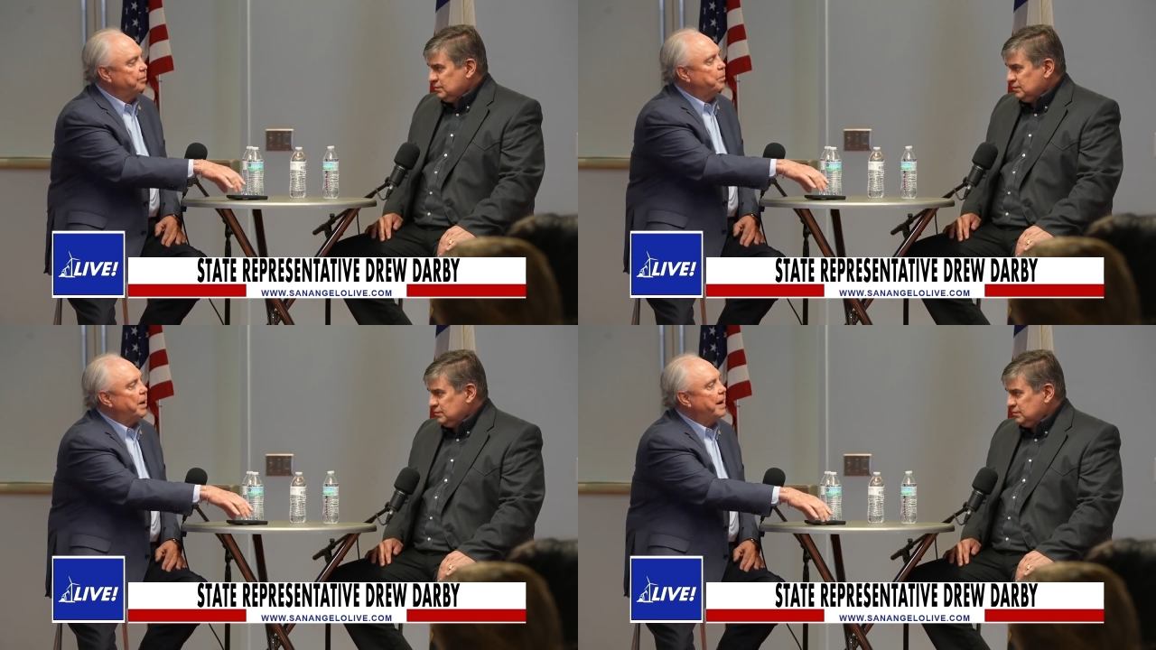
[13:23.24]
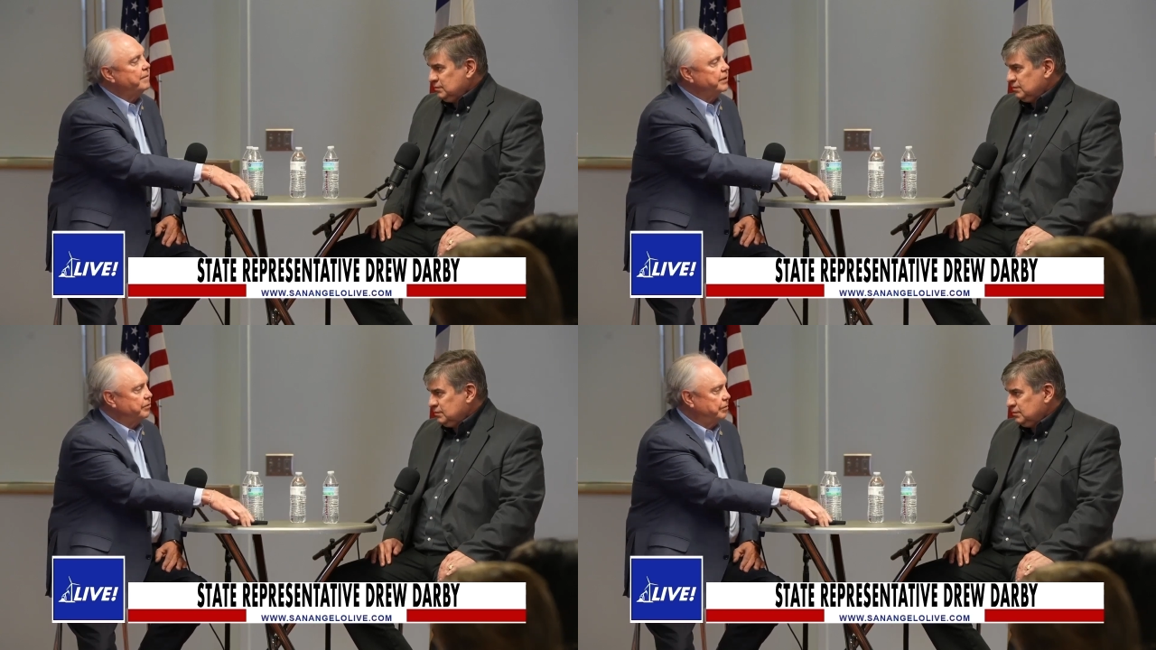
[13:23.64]

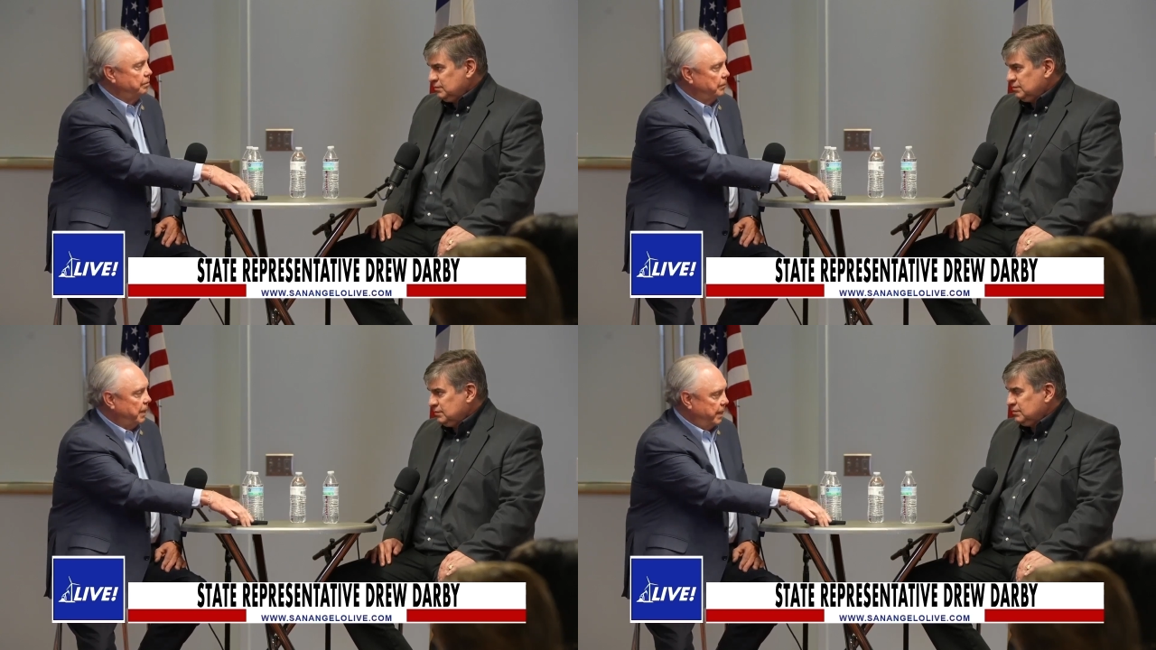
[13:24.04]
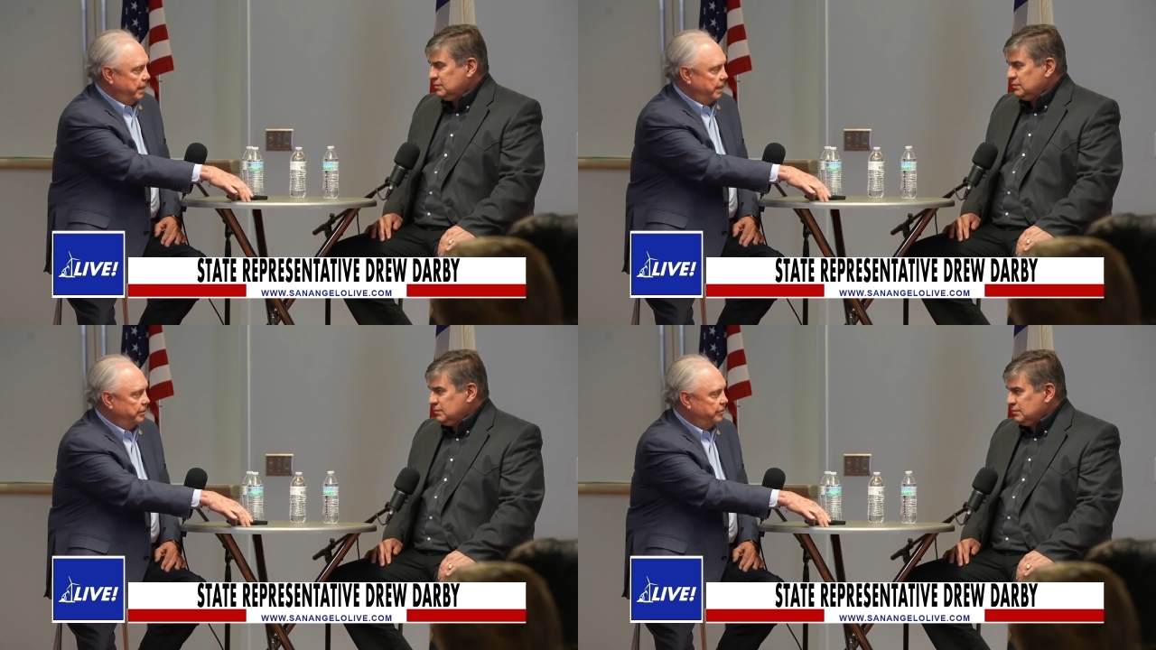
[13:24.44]
Speaker 1: private's
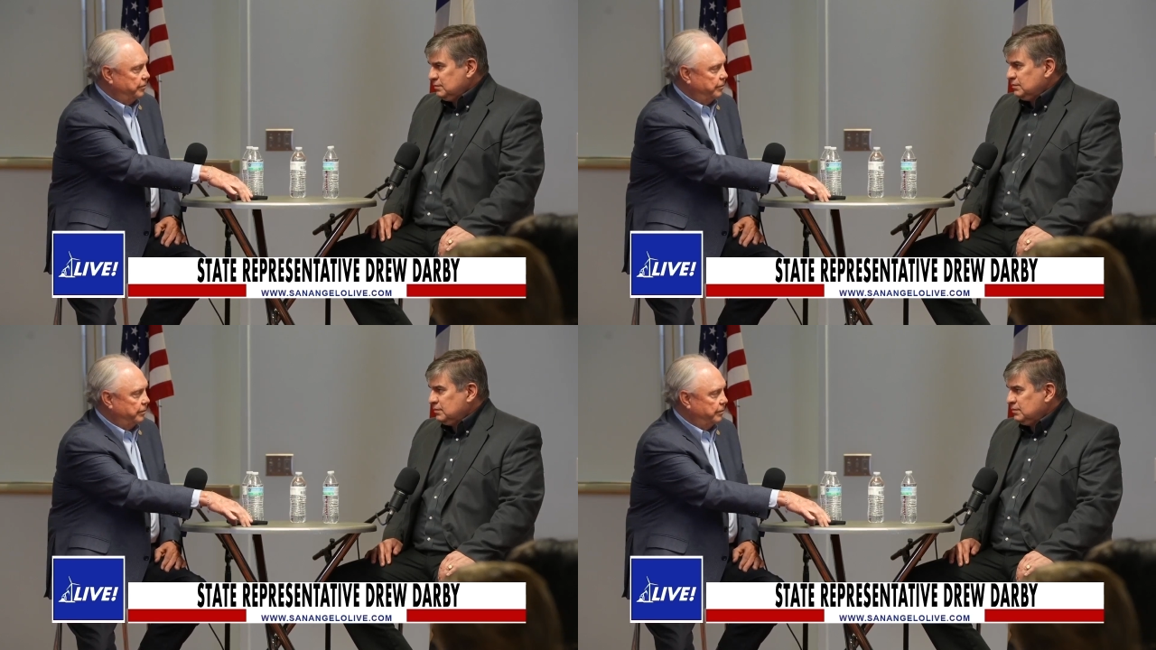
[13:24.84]
hands.